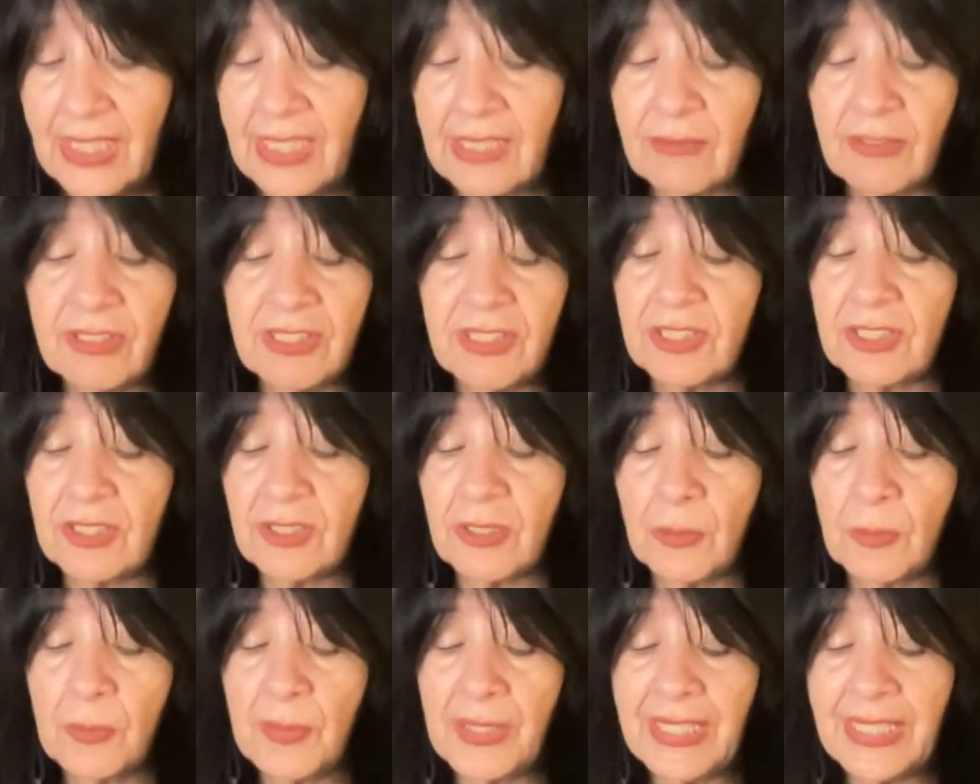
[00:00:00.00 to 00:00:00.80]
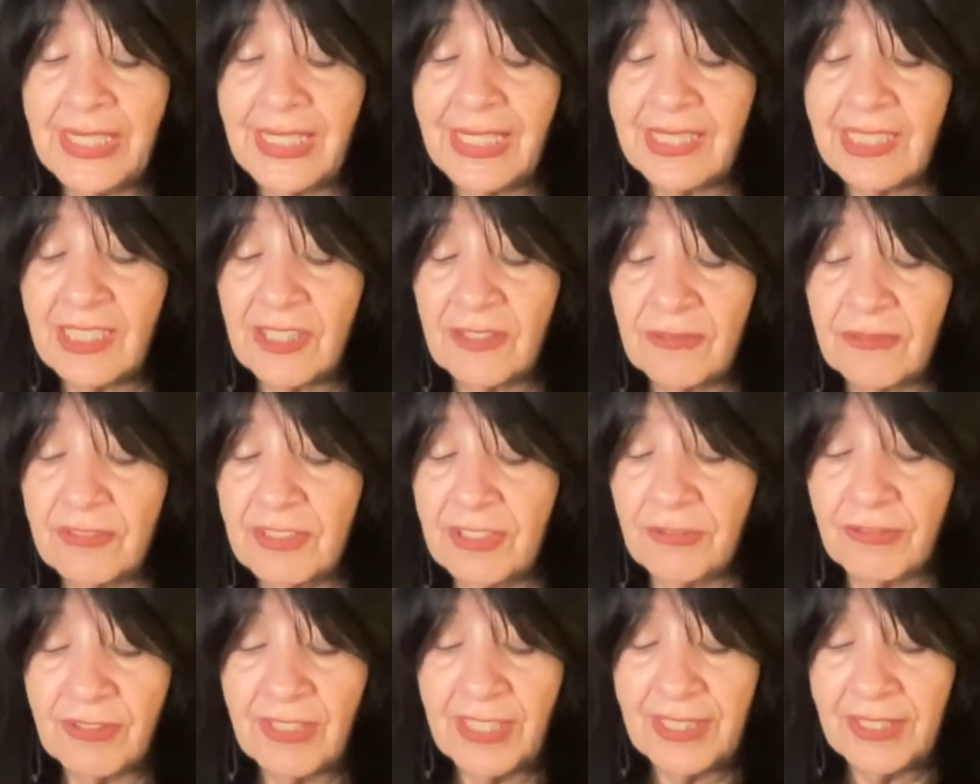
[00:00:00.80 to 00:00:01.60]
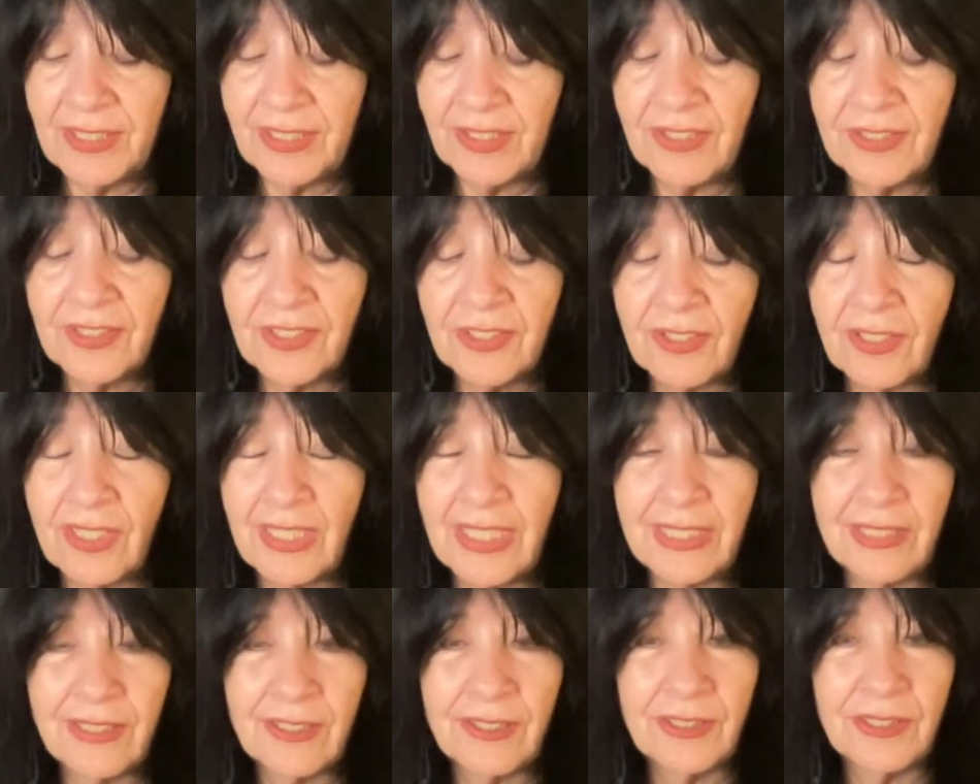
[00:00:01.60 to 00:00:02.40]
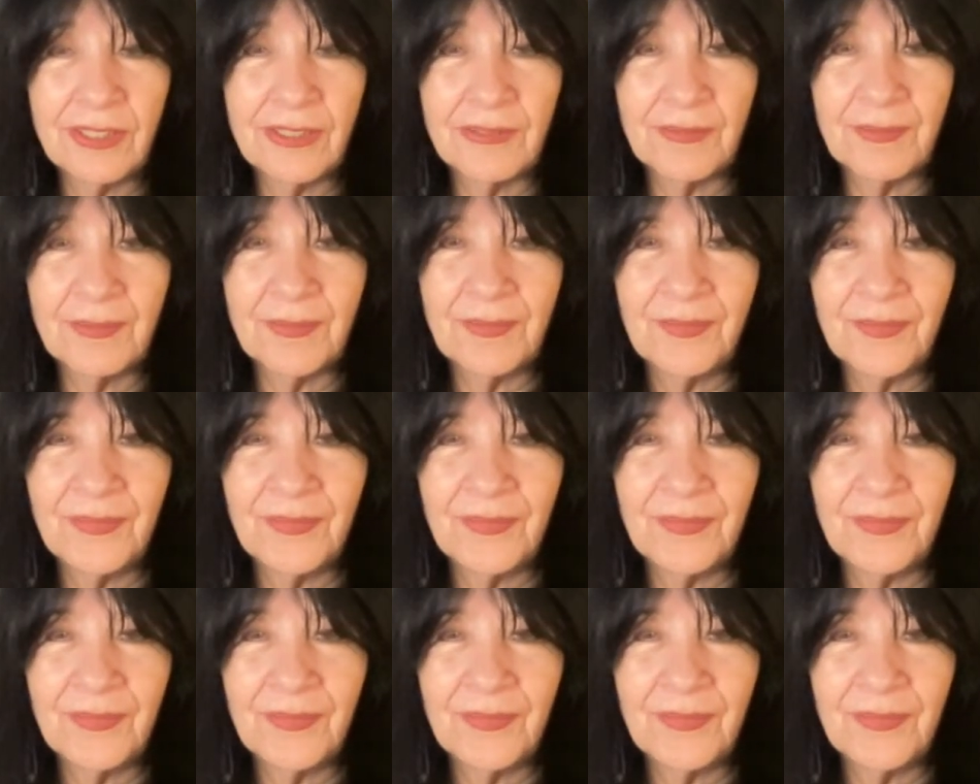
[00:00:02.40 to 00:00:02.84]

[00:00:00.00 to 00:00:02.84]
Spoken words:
I want to go back and rewrite all the letters.